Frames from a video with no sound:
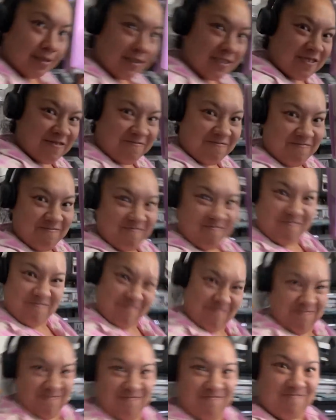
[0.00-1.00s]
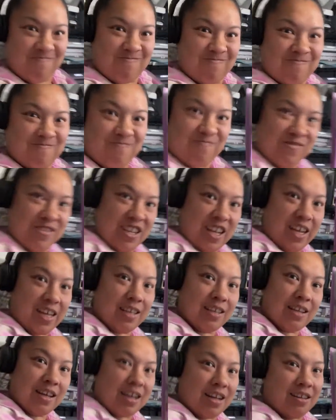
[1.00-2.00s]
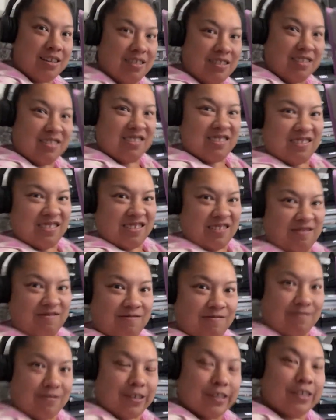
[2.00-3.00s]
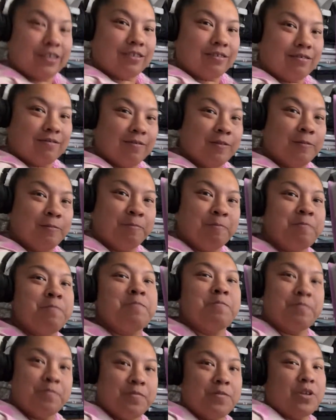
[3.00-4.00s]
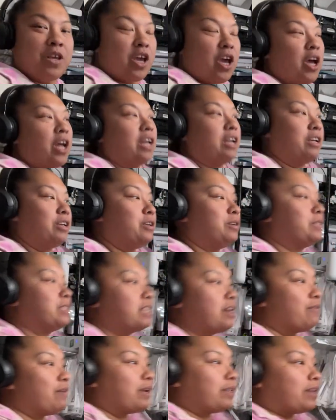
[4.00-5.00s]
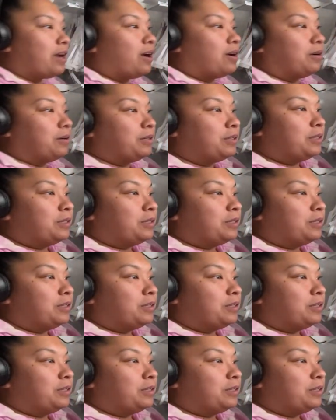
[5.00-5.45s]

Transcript: Just like that. So good. You sit right there.